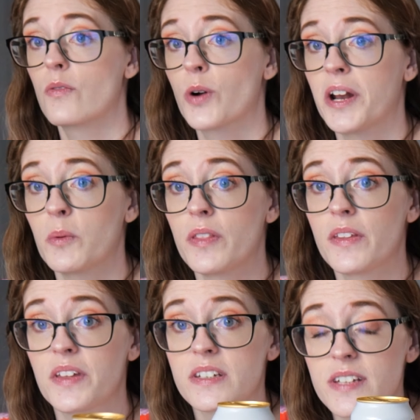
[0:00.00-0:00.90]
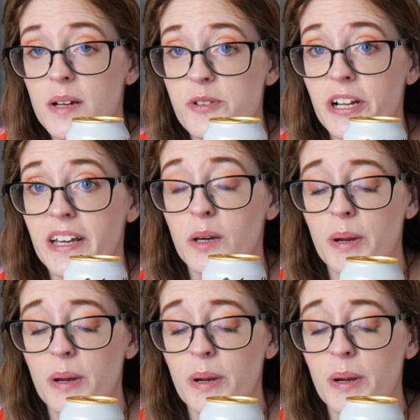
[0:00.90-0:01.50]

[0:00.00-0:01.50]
For anyone that thinks that I'm drinking a